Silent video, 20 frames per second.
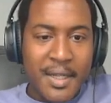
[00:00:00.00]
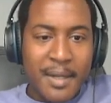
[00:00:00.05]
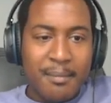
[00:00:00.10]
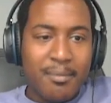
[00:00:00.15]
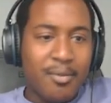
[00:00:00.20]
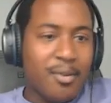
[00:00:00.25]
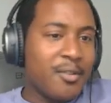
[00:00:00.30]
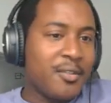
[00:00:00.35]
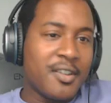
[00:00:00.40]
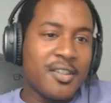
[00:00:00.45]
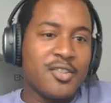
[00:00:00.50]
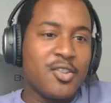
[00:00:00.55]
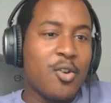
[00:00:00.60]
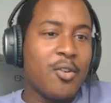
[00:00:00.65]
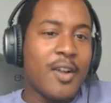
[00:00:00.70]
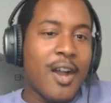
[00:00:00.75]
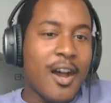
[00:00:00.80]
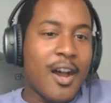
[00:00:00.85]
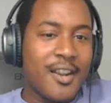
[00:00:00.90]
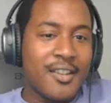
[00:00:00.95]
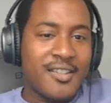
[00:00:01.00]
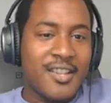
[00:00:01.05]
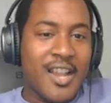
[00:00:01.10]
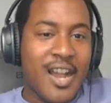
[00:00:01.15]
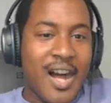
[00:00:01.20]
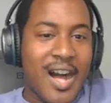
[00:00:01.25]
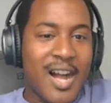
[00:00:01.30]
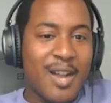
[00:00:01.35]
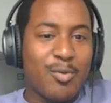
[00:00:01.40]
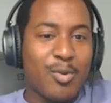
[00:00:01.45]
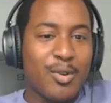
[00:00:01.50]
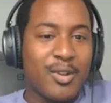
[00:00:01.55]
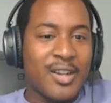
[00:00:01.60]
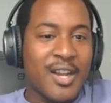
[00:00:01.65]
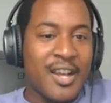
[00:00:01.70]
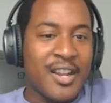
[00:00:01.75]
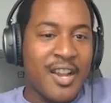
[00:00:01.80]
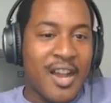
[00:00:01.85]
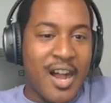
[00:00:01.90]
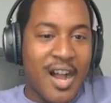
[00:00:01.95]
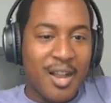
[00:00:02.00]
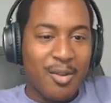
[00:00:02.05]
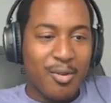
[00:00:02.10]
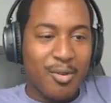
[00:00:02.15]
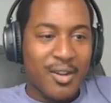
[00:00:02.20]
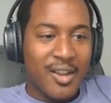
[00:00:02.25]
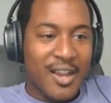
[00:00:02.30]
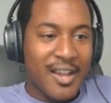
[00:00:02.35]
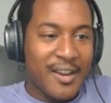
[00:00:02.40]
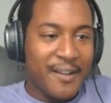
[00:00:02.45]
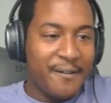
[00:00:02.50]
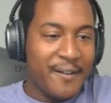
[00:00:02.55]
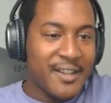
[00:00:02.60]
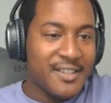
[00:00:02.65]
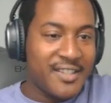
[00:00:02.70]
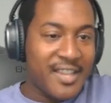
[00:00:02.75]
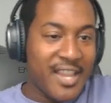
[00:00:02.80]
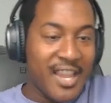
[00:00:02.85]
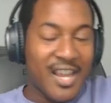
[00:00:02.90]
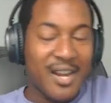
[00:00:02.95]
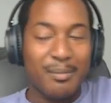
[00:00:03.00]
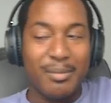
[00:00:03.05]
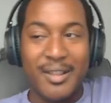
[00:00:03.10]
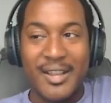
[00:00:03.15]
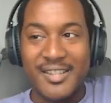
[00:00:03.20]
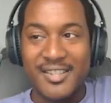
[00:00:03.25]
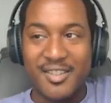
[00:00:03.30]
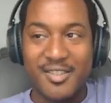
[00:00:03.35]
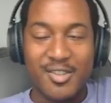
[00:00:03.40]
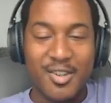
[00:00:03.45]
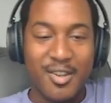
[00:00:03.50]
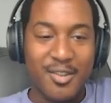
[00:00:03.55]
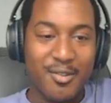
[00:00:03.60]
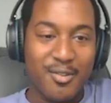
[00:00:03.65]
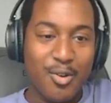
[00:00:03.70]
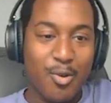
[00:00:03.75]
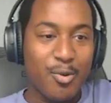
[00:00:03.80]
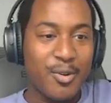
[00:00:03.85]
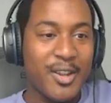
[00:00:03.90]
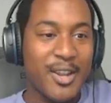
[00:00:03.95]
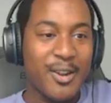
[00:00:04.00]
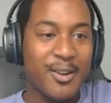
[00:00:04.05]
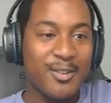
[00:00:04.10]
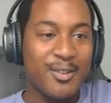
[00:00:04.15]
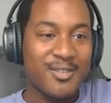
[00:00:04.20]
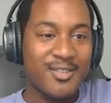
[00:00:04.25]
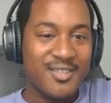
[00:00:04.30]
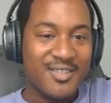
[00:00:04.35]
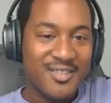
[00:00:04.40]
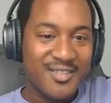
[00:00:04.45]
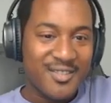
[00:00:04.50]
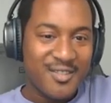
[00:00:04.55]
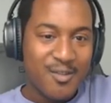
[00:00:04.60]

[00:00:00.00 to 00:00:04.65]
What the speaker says: Bro, there's no... Honestly, Aquakana fans cannibalize each other. No one cares.